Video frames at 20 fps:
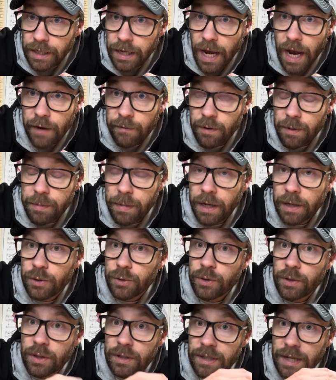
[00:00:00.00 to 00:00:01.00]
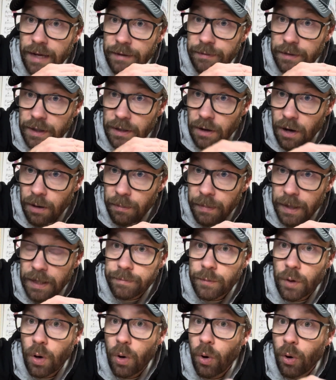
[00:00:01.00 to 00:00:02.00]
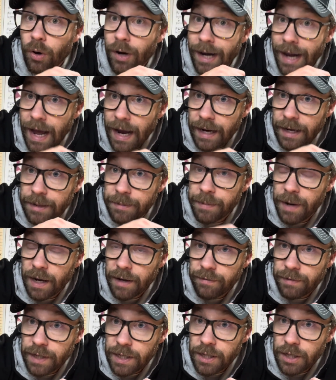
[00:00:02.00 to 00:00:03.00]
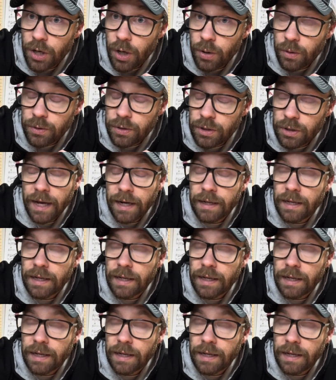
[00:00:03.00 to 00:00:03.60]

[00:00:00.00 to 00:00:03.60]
everybody who has left a comment or liked my videos.